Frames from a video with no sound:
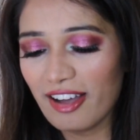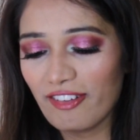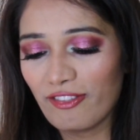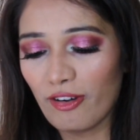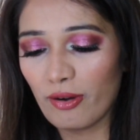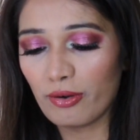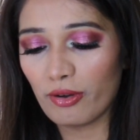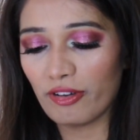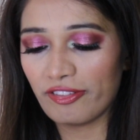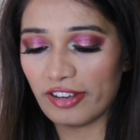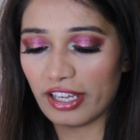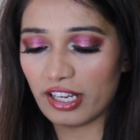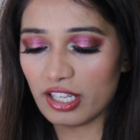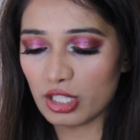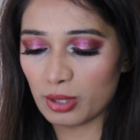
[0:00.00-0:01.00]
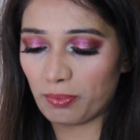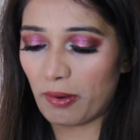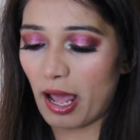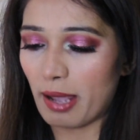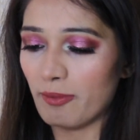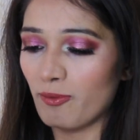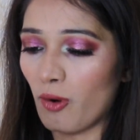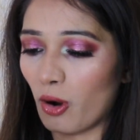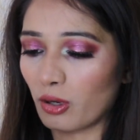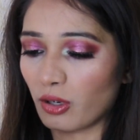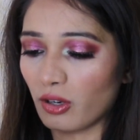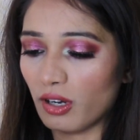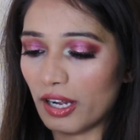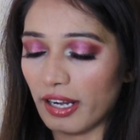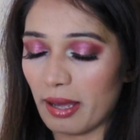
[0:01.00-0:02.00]
Photo Finish Prime
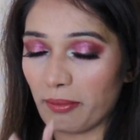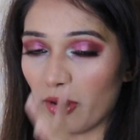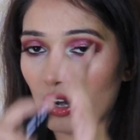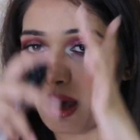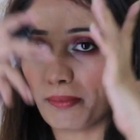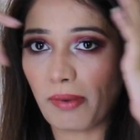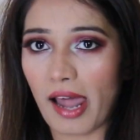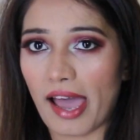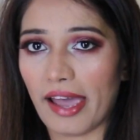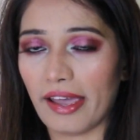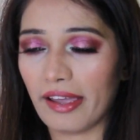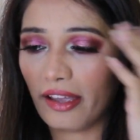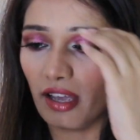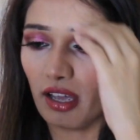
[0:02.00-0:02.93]
Water and I'm gonna apply.